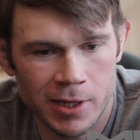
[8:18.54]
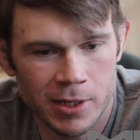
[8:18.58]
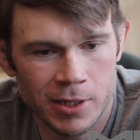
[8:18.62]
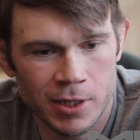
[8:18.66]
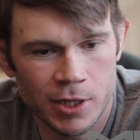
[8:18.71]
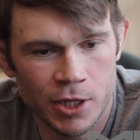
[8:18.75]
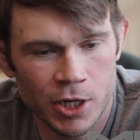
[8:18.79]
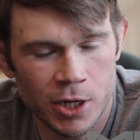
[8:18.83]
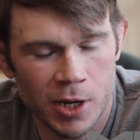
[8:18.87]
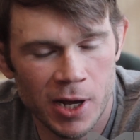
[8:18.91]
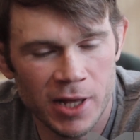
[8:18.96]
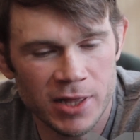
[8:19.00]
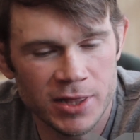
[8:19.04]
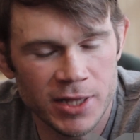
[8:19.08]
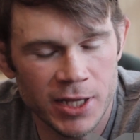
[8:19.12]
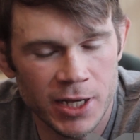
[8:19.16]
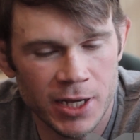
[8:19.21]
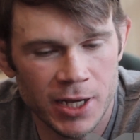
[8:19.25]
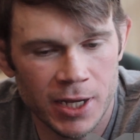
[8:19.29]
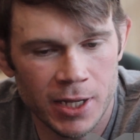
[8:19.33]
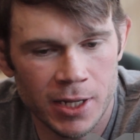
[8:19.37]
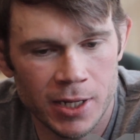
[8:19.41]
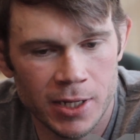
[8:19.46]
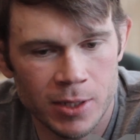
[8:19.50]
you know, I
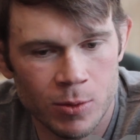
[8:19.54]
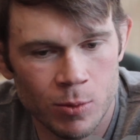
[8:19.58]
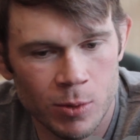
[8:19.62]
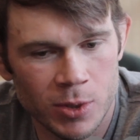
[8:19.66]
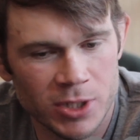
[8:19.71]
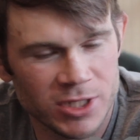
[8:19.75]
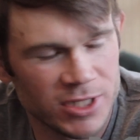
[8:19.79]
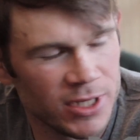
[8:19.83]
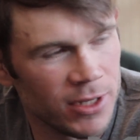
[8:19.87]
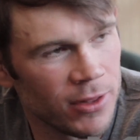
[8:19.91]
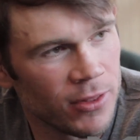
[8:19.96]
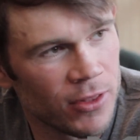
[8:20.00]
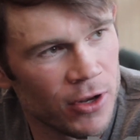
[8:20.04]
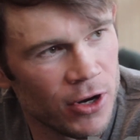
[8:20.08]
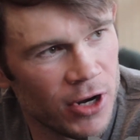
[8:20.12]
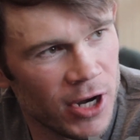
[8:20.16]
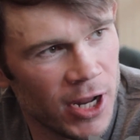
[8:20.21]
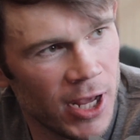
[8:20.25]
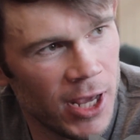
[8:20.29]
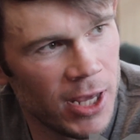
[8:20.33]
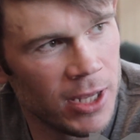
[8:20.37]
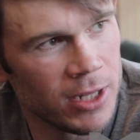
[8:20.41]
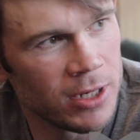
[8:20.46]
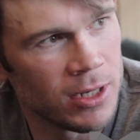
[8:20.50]
think, what is he,
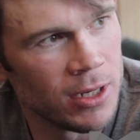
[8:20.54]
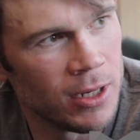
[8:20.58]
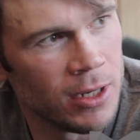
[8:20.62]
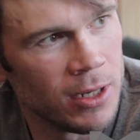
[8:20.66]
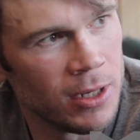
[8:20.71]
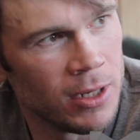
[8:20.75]
38?